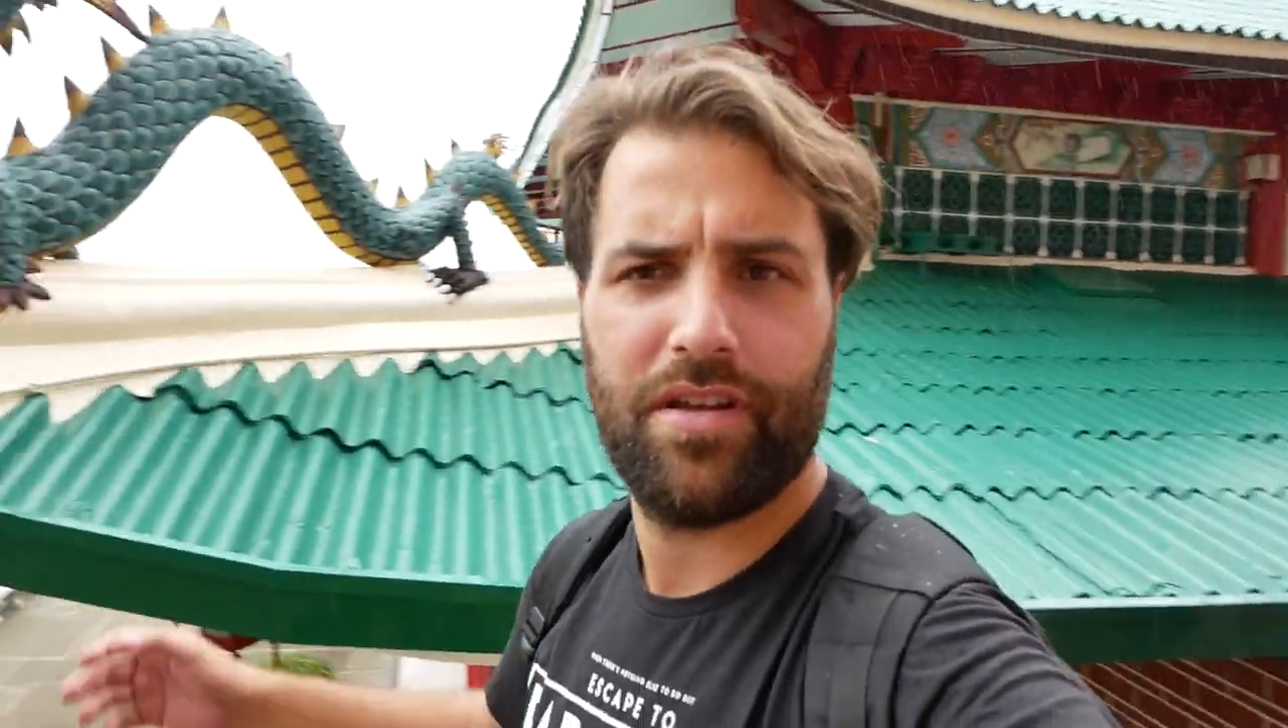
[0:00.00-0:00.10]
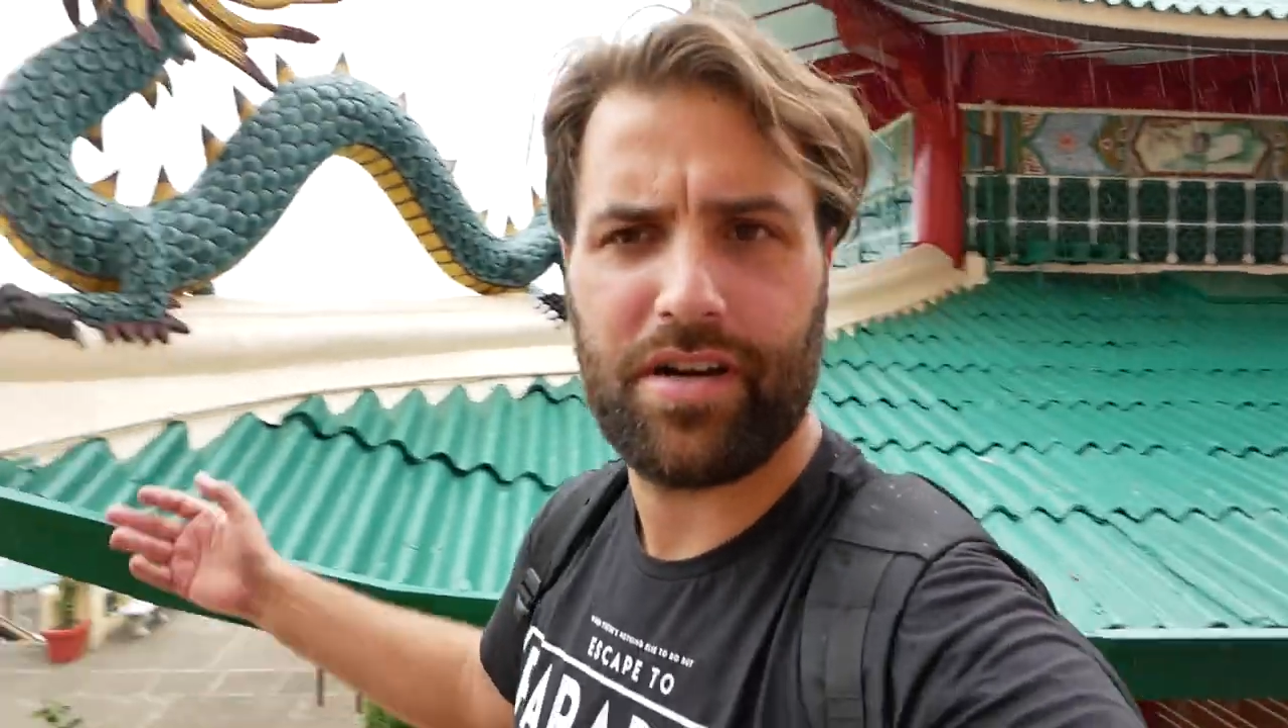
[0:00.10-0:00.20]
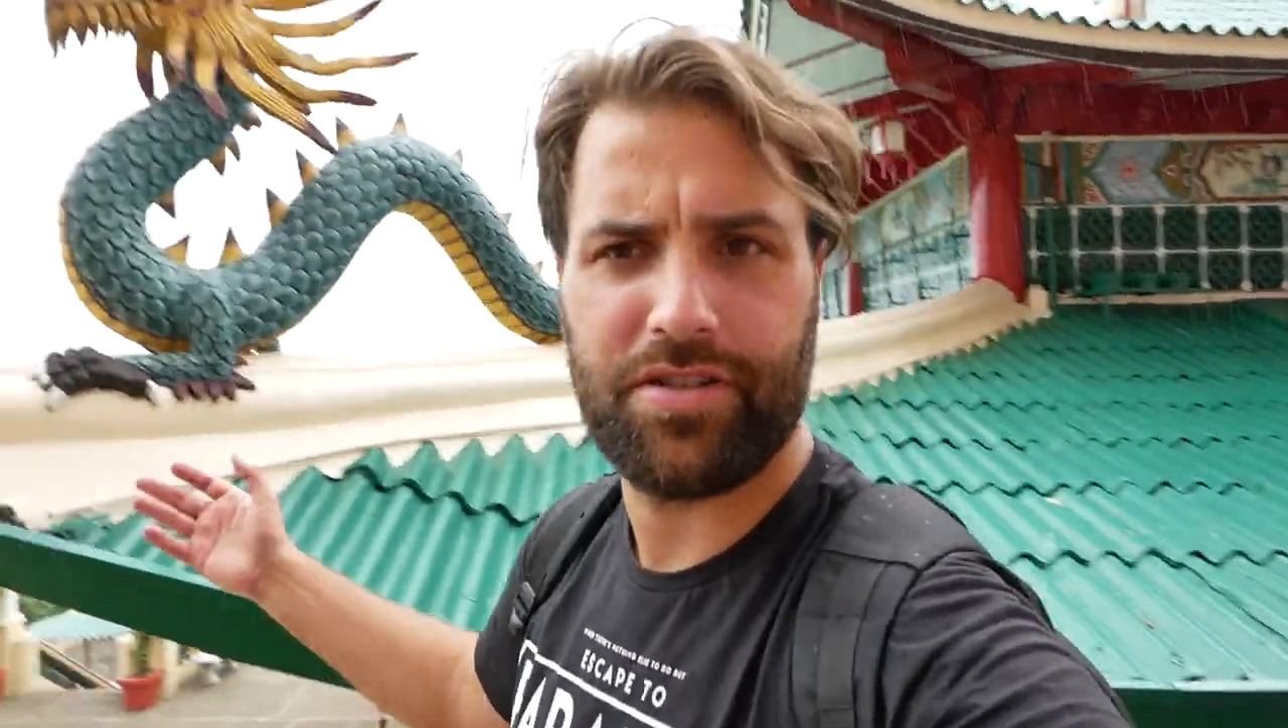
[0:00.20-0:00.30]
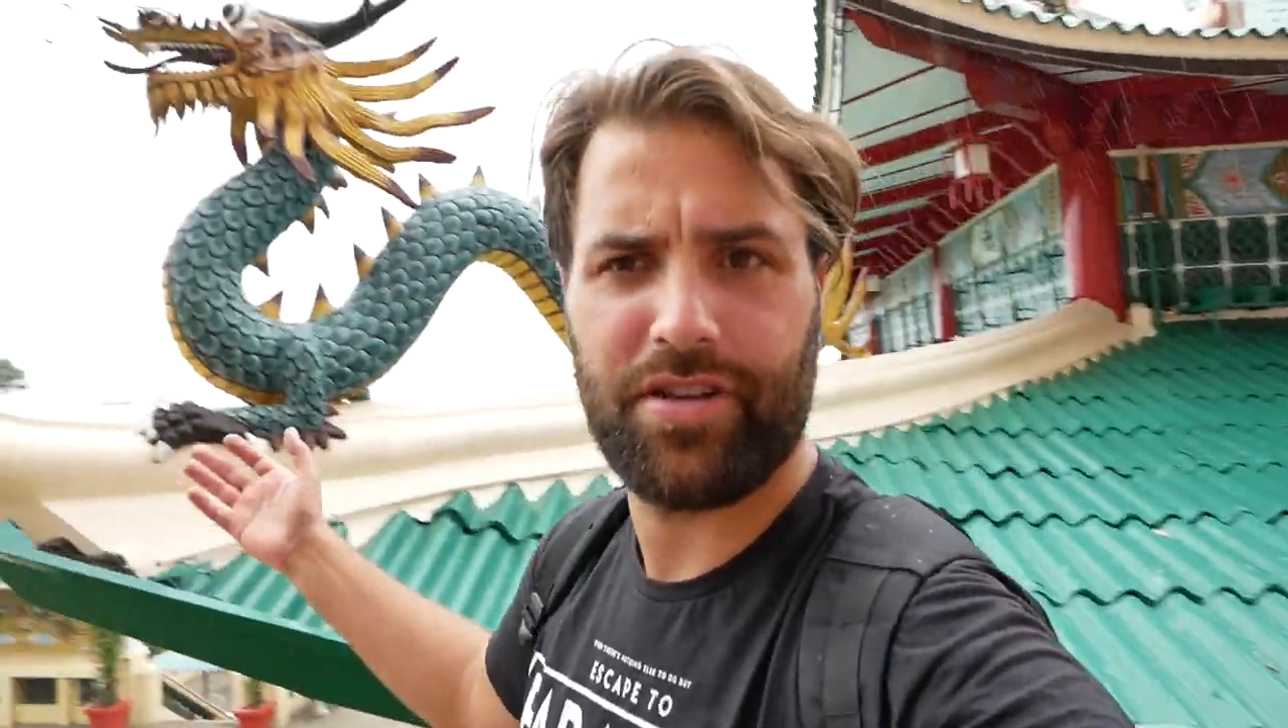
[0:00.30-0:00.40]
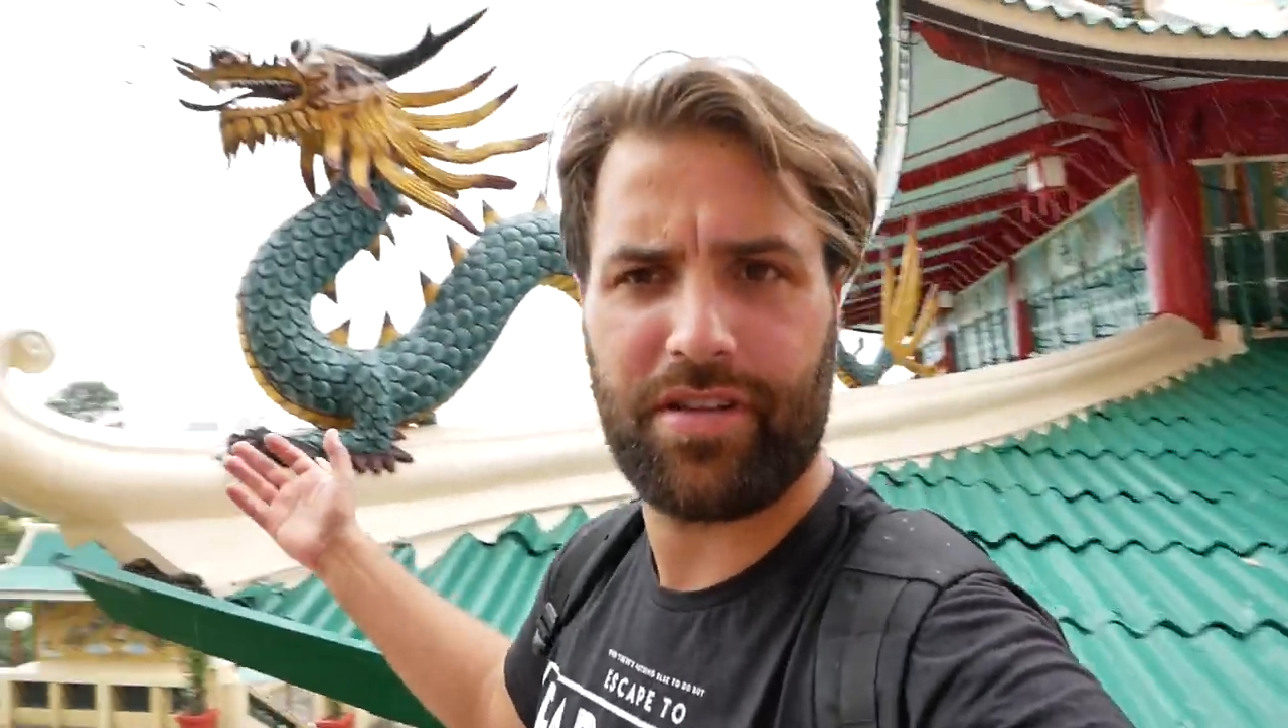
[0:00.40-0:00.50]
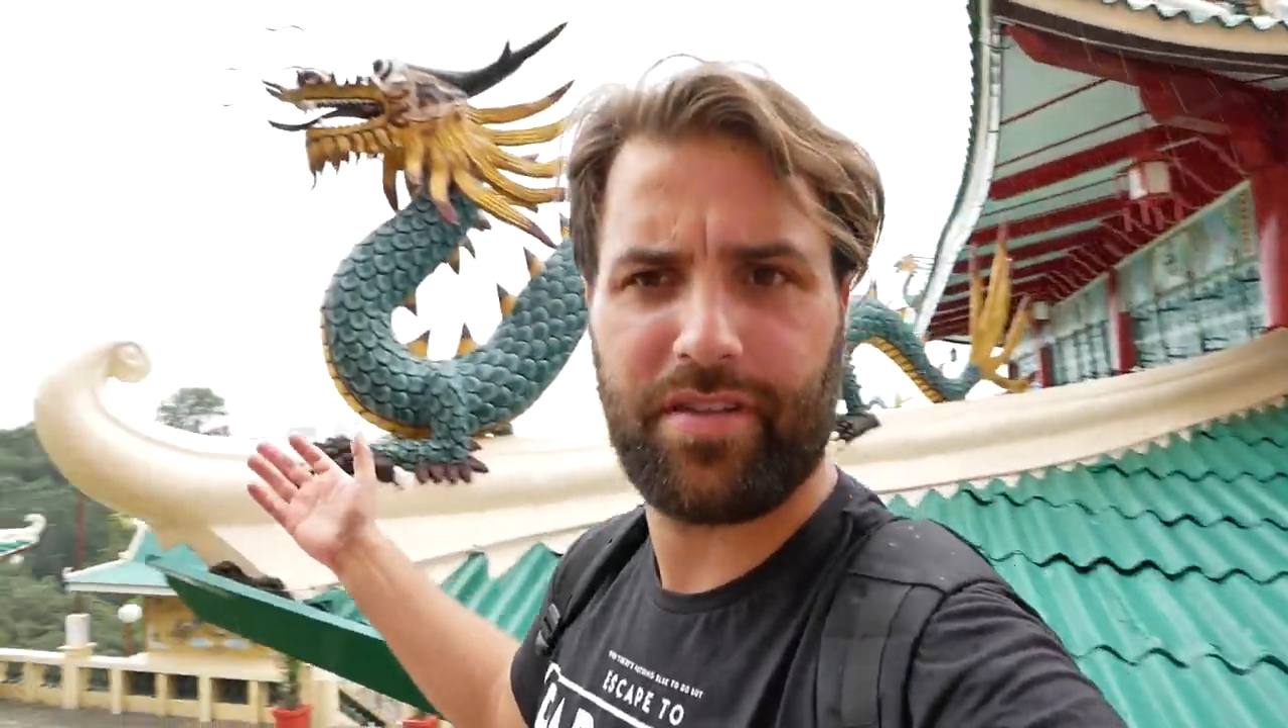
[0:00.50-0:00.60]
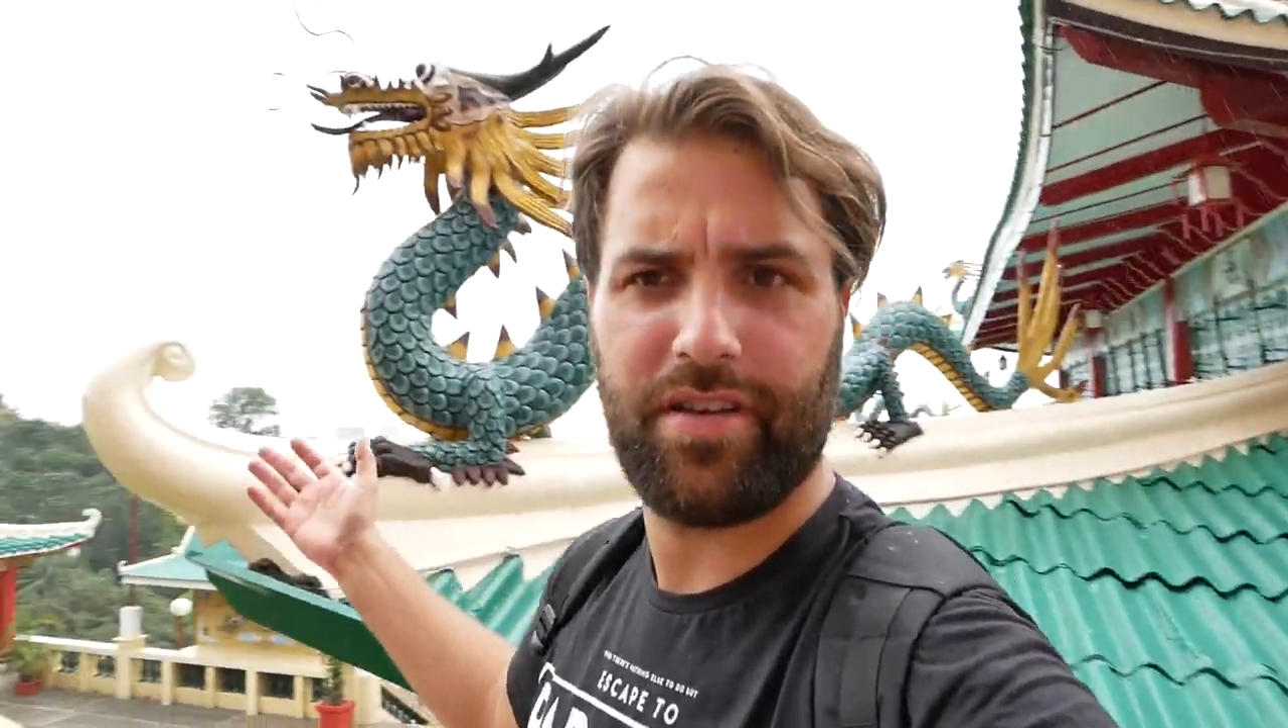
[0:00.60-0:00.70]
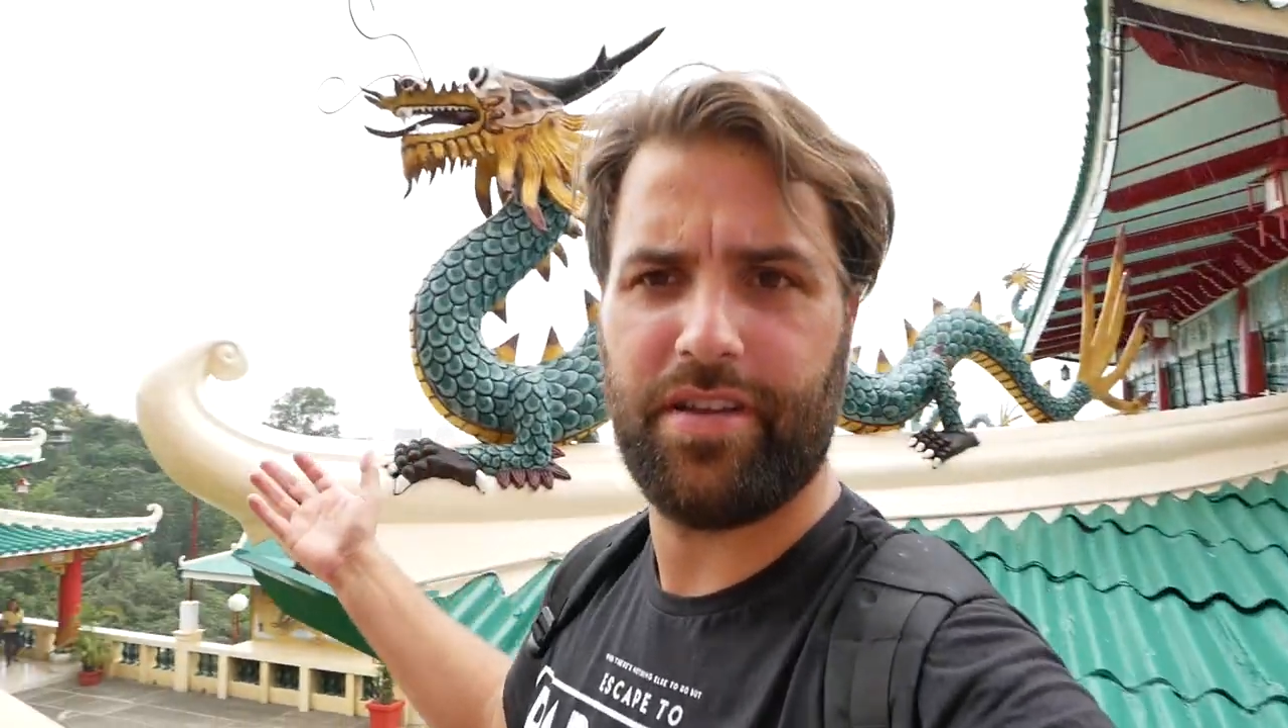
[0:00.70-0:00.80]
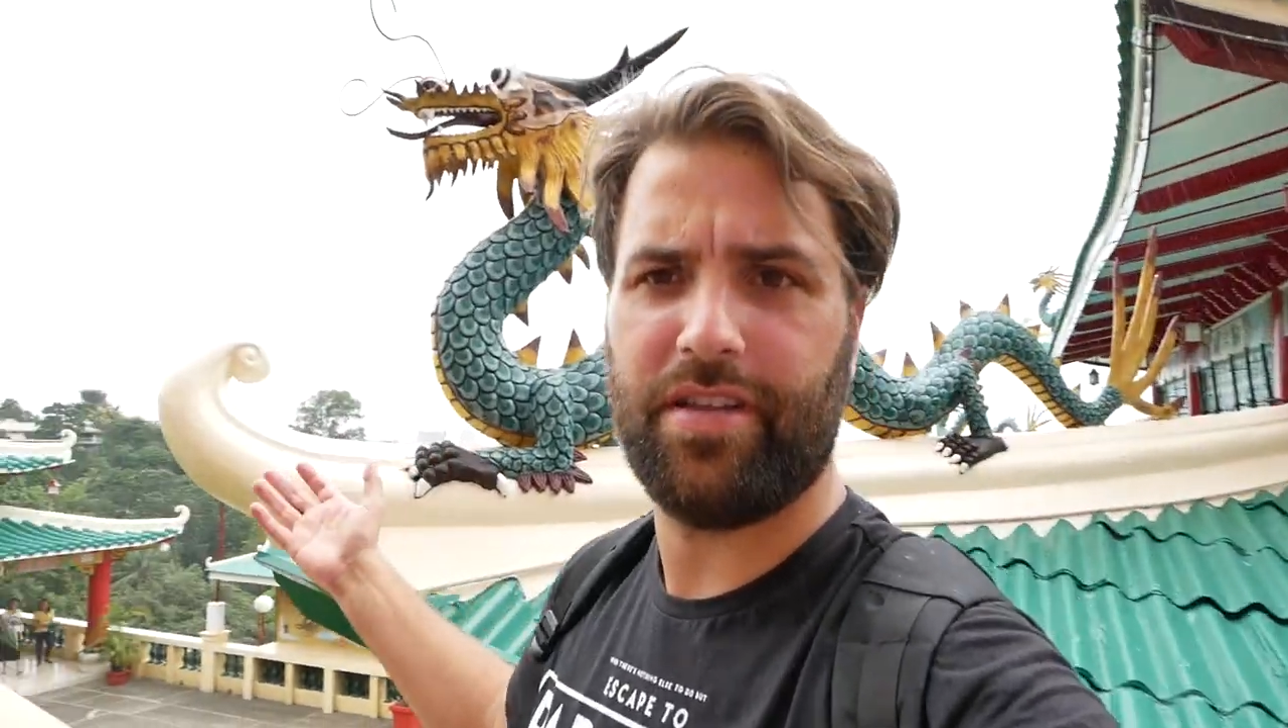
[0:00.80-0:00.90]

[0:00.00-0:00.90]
There are just